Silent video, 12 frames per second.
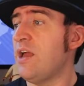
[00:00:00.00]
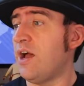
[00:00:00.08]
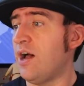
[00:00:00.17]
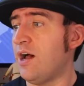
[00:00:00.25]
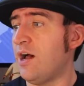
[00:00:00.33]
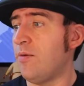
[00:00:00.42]

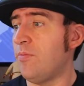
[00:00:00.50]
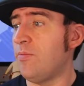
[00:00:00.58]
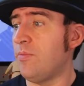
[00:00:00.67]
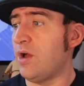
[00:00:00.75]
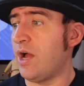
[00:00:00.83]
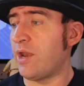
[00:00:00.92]

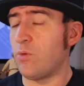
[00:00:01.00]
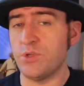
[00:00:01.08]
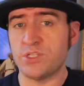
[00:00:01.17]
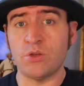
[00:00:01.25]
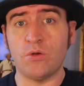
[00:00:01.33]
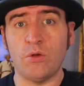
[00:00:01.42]
And it
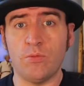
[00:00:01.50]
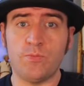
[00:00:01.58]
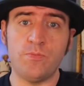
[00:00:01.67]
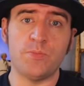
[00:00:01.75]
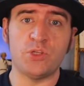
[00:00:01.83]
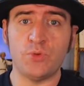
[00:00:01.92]
was
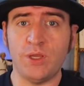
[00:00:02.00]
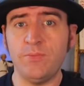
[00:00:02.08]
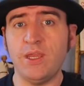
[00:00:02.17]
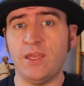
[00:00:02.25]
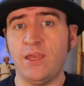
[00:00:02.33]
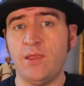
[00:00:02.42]
between
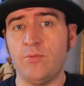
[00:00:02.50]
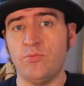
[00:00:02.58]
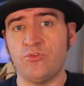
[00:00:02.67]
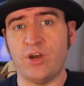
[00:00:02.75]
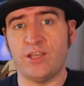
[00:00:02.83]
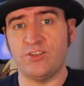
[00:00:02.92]
me and him
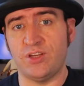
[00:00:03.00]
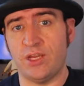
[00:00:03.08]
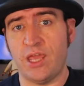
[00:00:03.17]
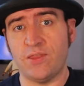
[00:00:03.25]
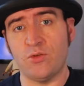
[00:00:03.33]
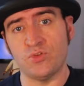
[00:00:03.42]
trying to
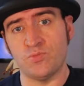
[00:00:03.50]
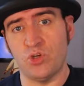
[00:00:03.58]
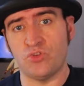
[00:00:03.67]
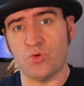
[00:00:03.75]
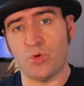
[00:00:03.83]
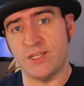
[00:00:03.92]
get those
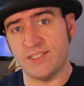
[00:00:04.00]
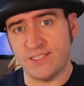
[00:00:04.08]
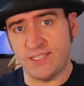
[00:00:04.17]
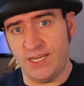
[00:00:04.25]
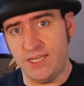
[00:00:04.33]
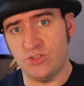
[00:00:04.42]
merge
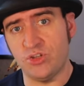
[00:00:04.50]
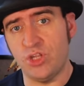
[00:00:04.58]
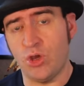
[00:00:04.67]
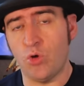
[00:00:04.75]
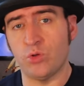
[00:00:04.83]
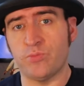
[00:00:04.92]
requests into
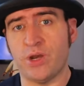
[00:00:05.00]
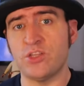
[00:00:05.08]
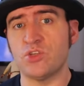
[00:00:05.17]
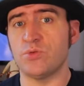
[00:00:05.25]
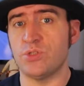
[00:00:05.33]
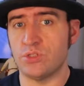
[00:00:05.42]
the old
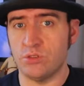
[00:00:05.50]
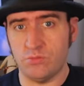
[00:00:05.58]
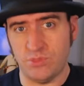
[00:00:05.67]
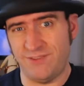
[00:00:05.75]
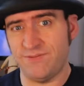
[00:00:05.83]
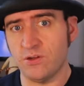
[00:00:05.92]
branch was
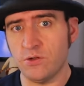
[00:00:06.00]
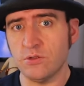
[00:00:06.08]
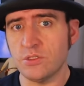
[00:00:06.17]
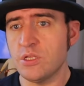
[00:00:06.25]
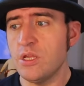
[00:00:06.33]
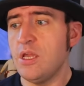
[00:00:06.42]

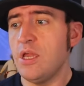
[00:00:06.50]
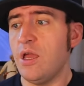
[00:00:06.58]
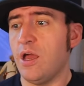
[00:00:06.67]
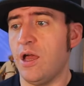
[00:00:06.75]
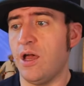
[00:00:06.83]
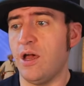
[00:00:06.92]
difficult.
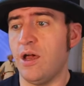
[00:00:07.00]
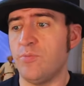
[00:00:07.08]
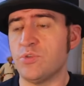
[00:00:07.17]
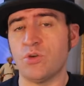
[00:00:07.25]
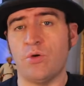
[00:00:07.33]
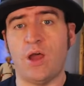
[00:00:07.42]

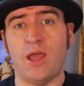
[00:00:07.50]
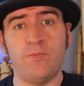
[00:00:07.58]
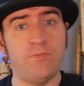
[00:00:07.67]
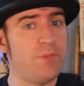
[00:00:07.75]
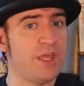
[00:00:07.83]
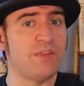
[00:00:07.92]
So
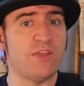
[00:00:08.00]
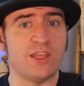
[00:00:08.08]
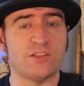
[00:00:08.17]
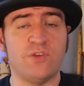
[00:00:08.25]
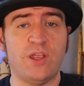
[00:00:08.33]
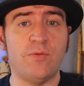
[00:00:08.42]
big
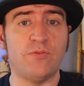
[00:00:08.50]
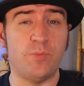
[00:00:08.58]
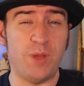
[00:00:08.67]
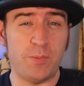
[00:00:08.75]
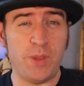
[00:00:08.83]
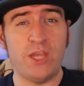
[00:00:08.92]
thanks for him for
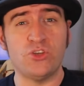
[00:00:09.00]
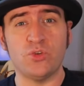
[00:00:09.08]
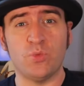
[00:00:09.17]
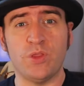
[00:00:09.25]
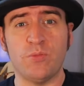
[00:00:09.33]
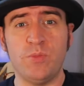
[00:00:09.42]
being
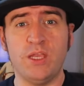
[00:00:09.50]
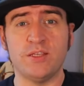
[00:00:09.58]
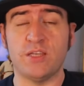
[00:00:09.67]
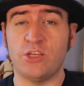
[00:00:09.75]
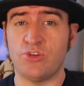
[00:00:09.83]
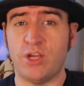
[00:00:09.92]
patient with me
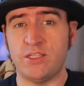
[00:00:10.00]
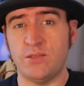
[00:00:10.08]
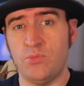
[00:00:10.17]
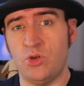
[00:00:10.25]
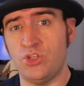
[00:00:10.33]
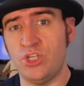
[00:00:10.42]
as I tried to
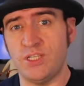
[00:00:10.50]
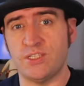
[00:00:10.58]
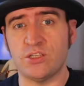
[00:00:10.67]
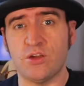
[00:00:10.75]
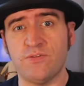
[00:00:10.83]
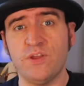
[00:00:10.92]
merge his
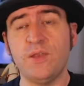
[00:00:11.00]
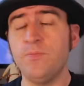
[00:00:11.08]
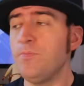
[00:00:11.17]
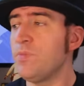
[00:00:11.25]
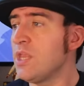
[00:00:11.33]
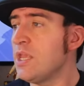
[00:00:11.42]
stuff in.